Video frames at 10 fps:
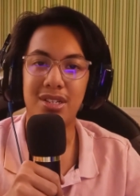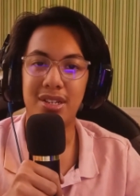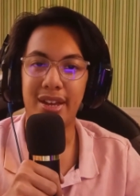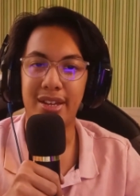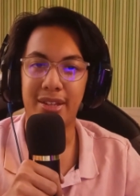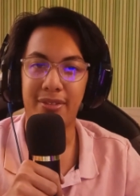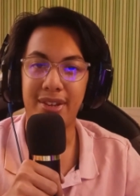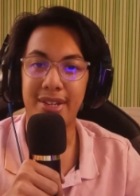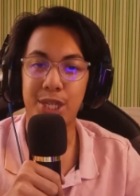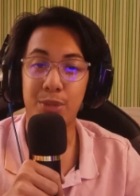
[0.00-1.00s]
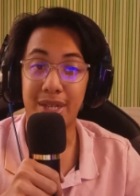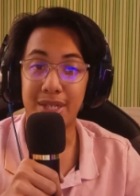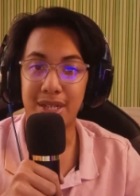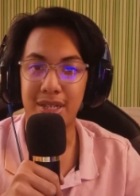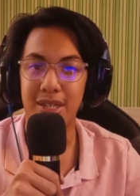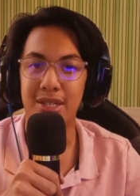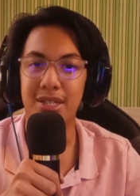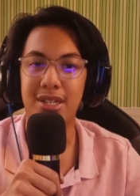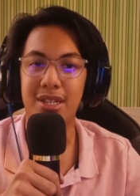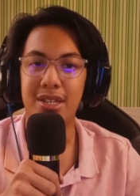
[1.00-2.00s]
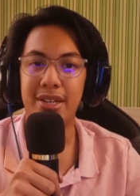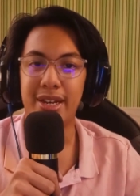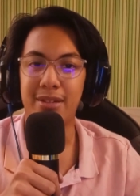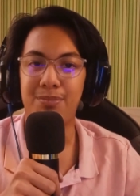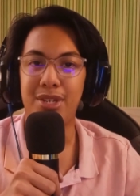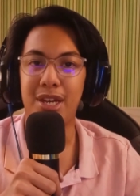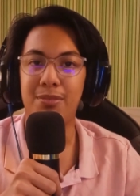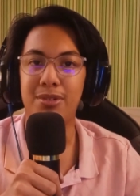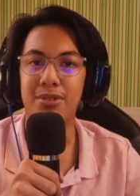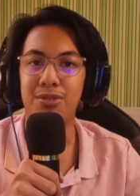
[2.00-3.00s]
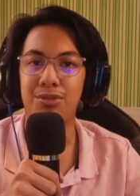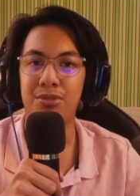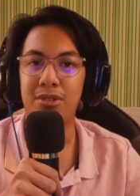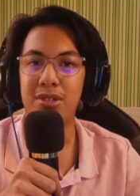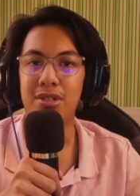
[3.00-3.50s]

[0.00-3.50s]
and finish my studies and be able to